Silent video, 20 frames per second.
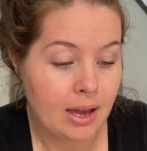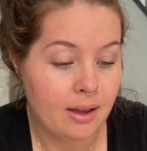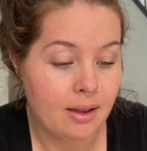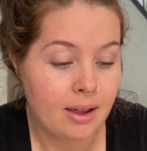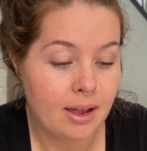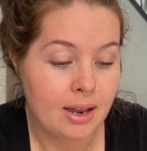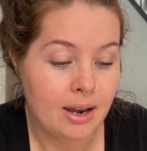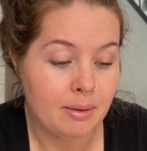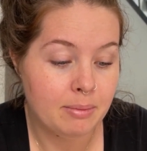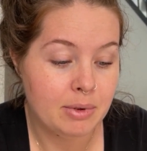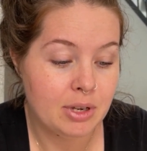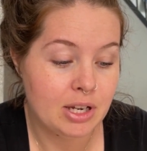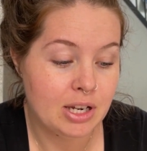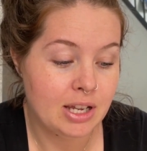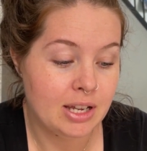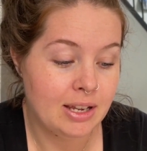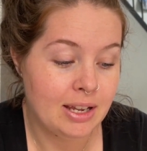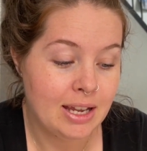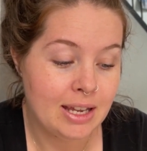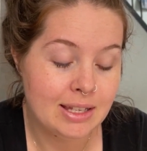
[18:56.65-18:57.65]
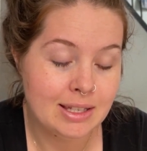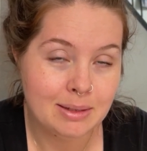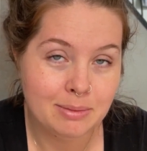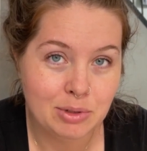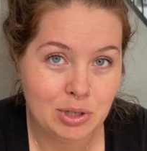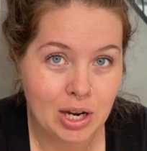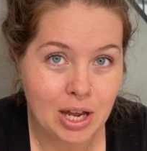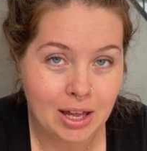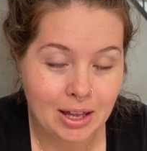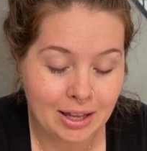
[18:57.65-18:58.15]
and I'm gonna eat some
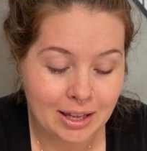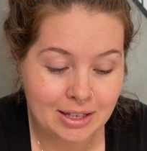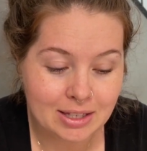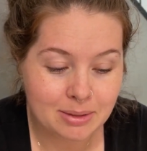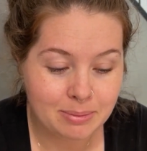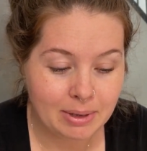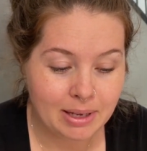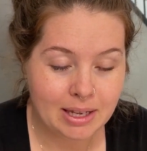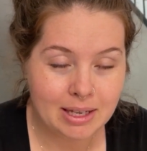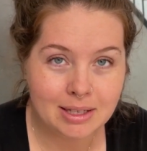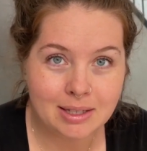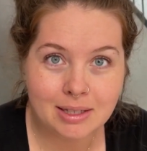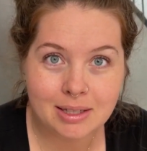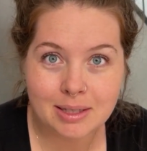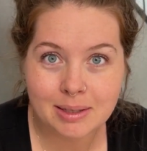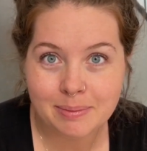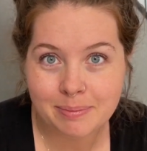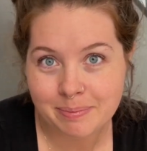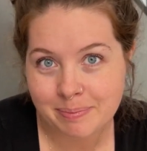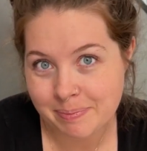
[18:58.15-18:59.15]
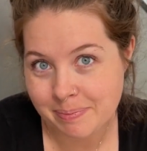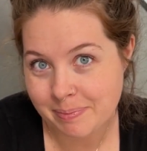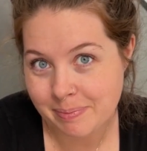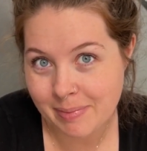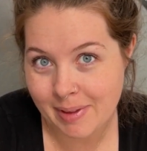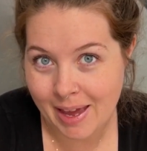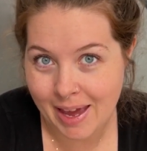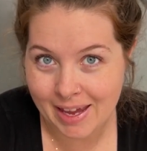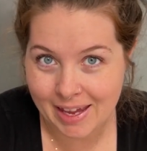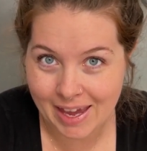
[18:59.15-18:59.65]
chocolates because
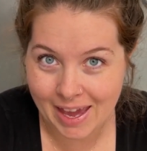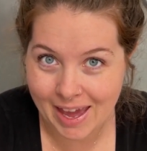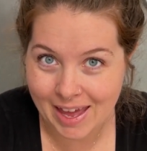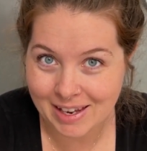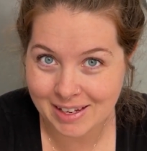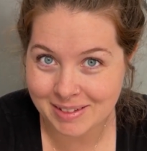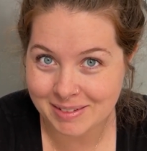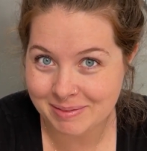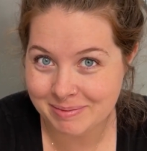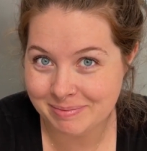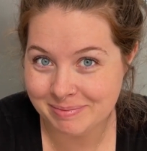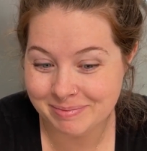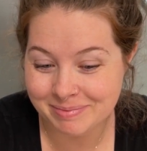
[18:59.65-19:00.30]
I can.